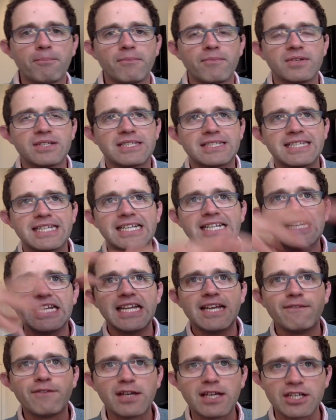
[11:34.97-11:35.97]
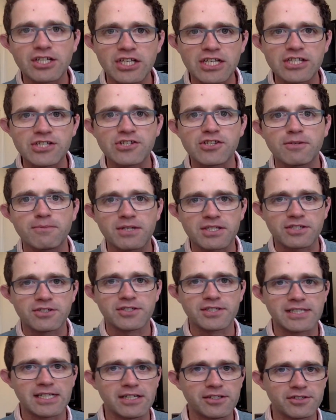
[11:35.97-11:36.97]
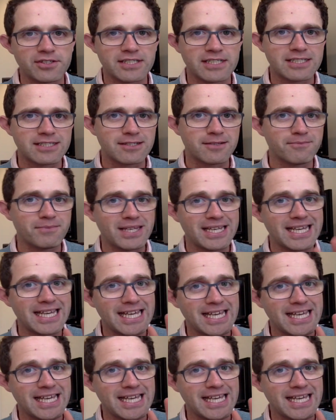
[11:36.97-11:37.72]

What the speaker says: significant change to their musculoskeletal system.